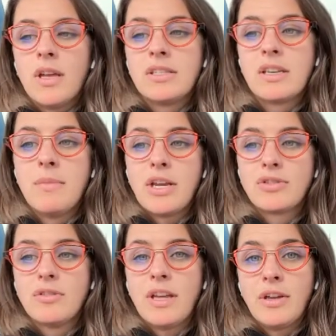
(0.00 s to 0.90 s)
is to make
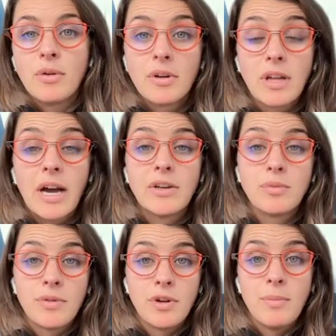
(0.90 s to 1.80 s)
sure that you're
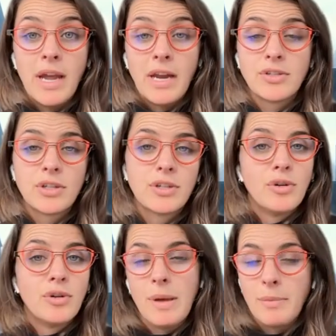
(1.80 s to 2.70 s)
aligned with your
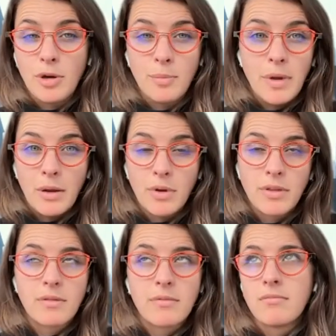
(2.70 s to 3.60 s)
manager, whoever you're meeting
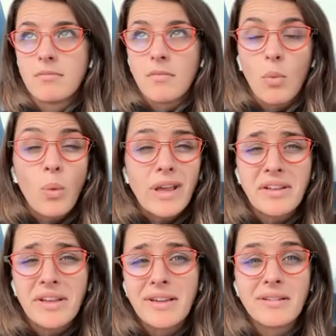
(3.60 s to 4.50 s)
with
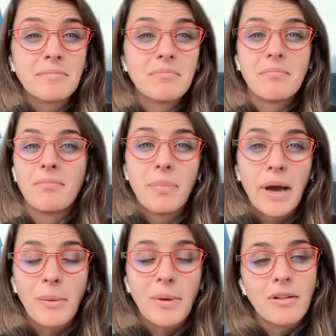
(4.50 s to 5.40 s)
weekly,
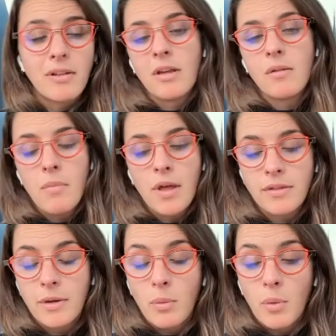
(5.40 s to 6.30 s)
bi weekly,
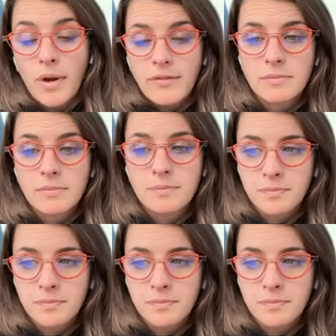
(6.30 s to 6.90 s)
monthly, whatever,